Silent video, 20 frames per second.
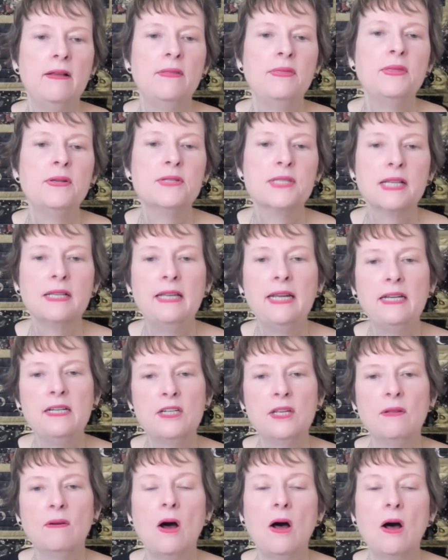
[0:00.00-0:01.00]
There's a link
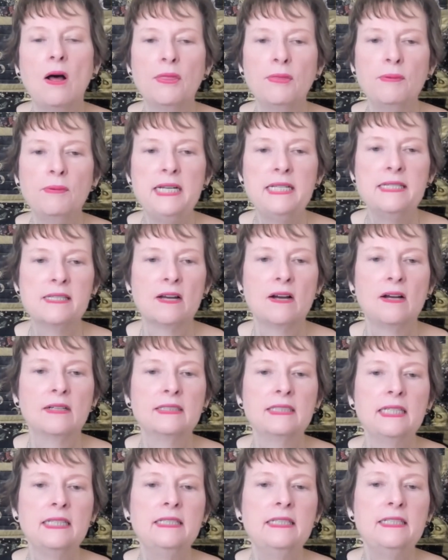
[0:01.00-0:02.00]
to all 3
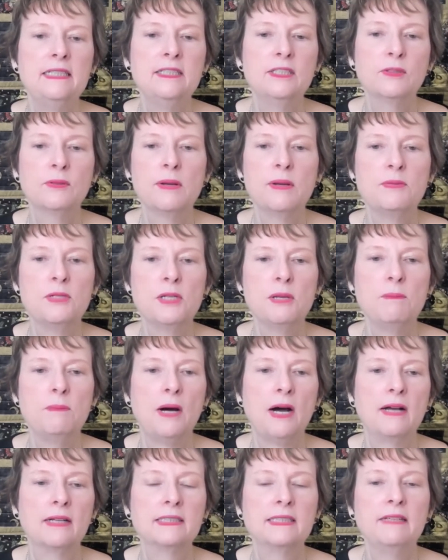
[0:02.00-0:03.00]
songs in the description
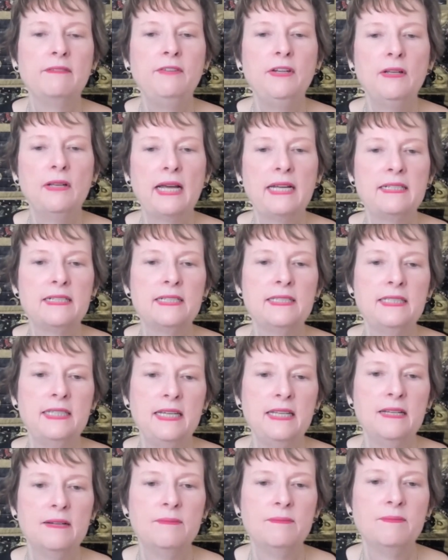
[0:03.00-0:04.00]
box if you'd like to see
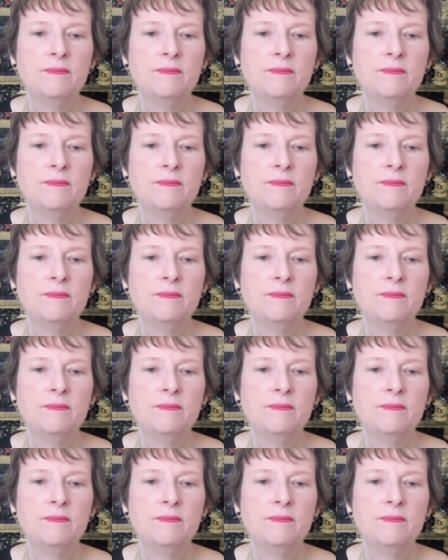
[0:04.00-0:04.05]
them.